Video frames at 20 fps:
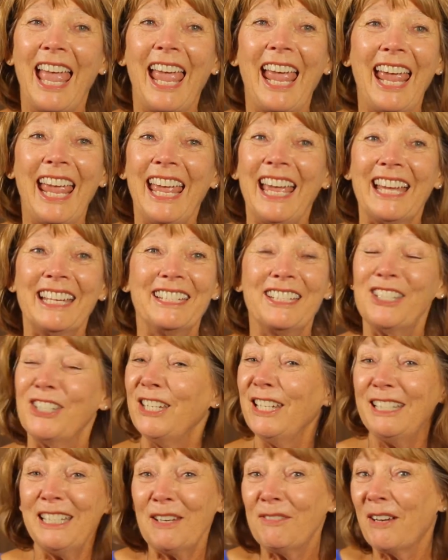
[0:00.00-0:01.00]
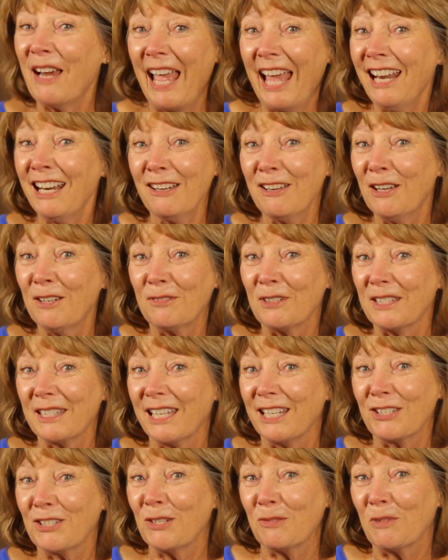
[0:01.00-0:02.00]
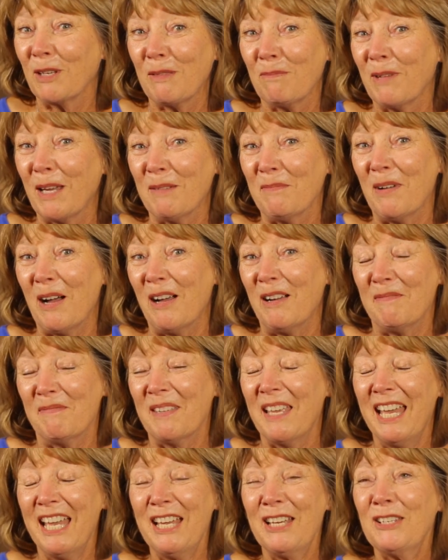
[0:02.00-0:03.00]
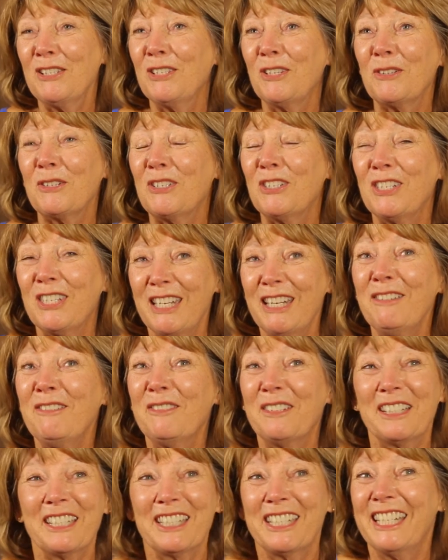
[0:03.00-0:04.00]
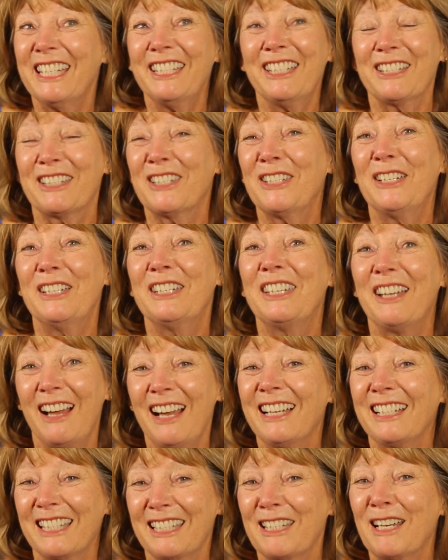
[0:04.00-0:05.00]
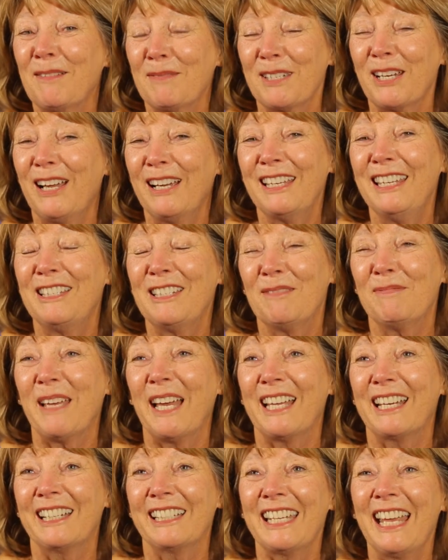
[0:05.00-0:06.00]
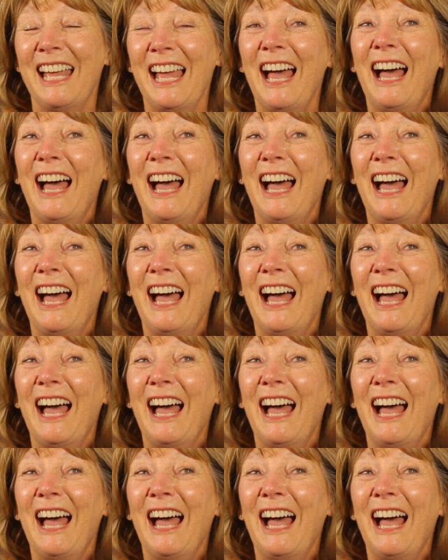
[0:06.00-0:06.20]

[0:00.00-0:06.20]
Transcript: And she had never had a conversation with my mom. So she, she just could not stop talking about it.